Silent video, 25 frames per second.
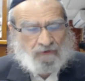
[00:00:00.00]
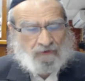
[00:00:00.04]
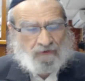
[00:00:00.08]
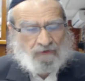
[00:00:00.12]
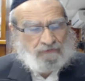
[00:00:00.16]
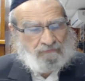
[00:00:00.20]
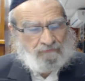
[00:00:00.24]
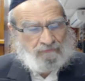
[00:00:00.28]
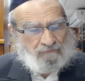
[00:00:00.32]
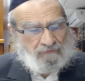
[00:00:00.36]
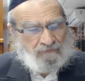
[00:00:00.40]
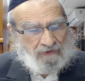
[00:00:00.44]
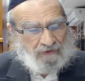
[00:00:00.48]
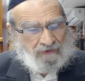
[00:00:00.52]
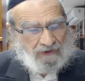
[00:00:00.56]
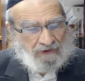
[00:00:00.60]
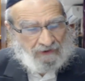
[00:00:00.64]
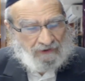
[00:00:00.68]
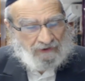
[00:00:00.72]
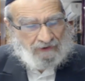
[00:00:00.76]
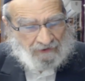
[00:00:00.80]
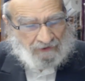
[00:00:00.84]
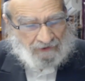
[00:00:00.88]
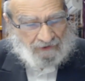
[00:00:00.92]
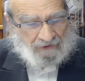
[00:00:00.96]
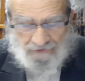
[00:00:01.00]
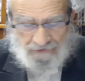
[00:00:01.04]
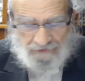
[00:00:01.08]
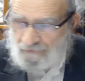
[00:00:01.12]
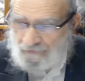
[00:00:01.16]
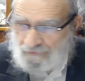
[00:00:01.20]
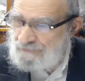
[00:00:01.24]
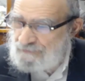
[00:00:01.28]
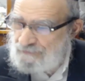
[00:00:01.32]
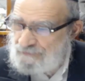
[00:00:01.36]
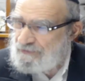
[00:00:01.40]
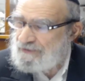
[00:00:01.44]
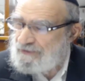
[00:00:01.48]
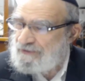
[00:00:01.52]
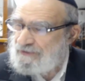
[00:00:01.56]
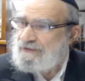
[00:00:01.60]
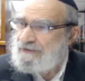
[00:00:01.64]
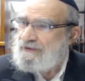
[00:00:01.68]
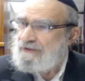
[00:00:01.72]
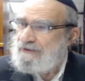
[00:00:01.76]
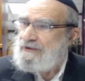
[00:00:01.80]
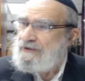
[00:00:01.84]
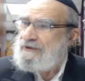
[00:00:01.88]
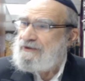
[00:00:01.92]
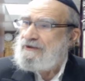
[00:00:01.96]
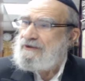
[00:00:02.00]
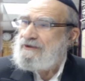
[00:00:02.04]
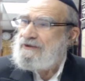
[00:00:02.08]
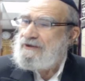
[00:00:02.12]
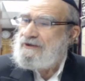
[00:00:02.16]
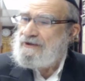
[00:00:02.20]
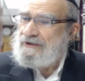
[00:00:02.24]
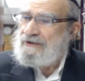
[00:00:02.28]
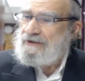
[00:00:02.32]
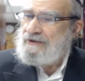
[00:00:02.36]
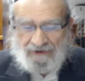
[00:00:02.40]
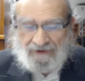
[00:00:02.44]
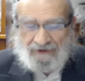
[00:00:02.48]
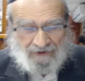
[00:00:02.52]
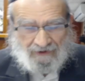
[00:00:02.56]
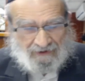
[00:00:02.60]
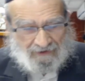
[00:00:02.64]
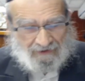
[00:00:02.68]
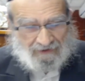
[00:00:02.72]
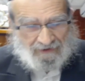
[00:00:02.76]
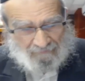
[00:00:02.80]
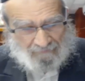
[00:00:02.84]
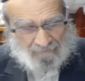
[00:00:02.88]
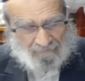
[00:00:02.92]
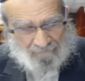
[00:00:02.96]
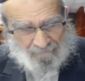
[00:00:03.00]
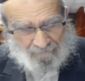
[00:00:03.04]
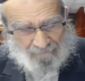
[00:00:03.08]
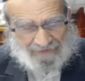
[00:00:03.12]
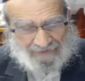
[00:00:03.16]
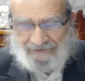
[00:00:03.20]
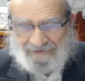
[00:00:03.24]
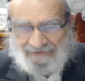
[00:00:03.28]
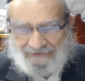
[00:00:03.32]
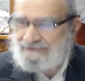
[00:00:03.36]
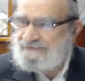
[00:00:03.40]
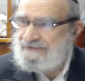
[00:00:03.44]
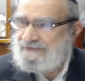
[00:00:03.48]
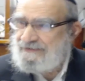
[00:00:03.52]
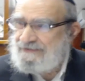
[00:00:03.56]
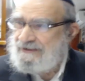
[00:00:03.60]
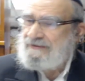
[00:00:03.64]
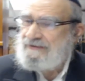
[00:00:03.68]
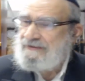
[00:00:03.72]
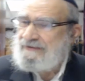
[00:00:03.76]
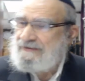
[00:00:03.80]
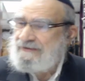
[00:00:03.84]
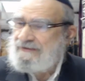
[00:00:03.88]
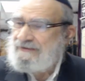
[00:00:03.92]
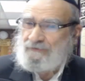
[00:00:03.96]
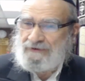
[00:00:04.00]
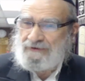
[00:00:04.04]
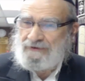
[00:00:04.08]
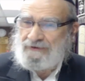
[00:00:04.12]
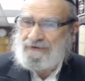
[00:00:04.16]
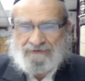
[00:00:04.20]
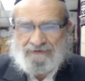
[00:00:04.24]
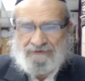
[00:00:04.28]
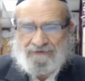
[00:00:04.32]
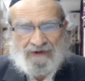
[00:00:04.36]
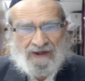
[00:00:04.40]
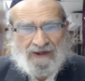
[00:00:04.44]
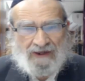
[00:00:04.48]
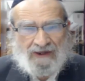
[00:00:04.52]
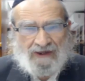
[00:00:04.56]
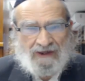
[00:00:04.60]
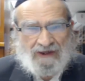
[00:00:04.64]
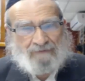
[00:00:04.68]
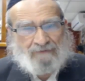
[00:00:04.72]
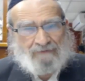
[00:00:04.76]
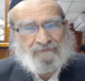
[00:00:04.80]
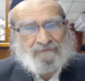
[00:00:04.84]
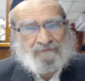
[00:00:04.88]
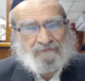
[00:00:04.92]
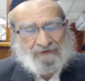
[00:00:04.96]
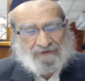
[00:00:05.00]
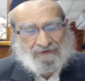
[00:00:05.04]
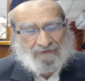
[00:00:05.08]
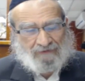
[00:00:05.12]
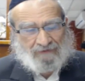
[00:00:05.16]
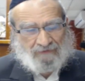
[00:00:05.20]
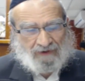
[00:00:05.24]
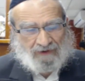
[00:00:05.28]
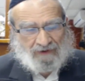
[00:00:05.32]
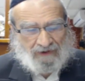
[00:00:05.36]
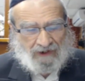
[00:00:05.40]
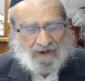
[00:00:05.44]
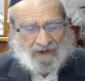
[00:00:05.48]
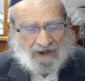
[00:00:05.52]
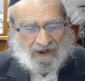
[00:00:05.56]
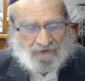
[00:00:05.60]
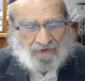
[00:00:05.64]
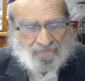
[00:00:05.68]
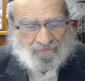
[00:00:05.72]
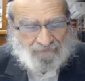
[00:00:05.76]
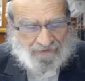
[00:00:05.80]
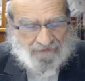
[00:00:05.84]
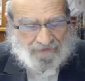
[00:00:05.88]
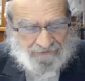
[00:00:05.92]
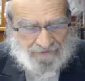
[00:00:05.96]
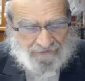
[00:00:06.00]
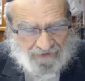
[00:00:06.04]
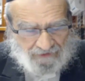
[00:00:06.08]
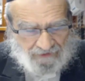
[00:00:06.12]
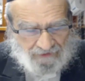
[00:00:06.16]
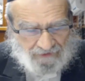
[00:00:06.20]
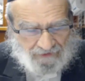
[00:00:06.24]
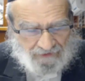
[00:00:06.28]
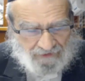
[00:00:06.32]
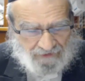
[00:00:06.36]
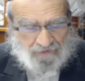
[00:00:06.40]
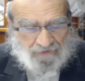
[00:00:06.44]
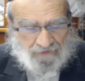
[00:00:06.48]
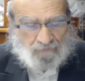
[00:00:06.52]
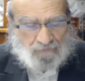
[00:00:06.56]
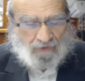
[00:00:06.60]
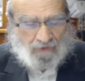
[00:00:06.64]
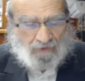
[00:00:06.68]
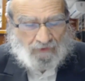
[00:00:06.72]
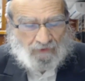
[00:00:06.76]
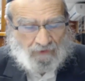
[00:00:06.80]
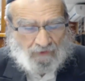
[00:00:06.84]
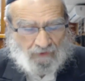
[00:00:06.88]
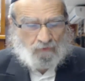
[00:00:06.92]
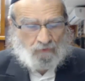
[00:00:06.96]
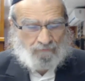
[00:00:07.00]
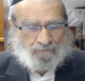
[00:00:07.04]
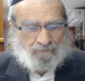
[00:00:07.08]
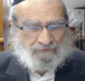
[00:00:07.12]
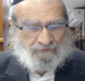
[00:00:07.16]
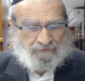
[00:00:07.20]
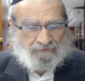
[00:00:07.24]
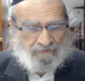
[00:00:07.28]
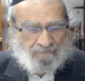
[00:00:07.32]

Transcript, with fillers: could, so to speak, bite their teeth into. You, you have something uh, concrete to absorb.